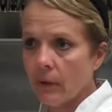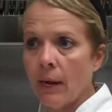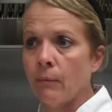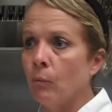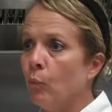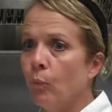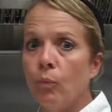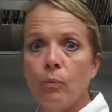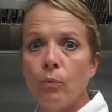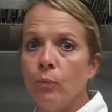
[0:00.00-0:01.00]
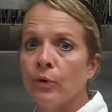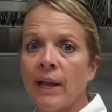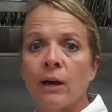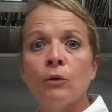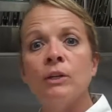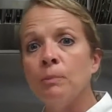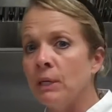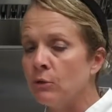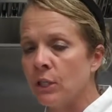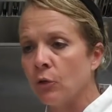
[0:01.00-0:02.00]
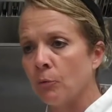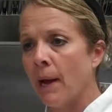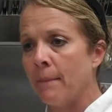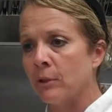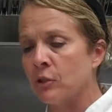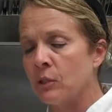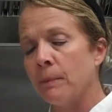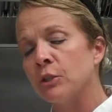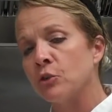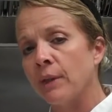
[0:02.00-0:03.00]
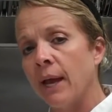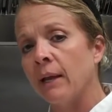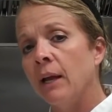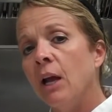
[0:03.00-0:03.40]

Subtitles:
and we're not going to be using thermometers to measure that.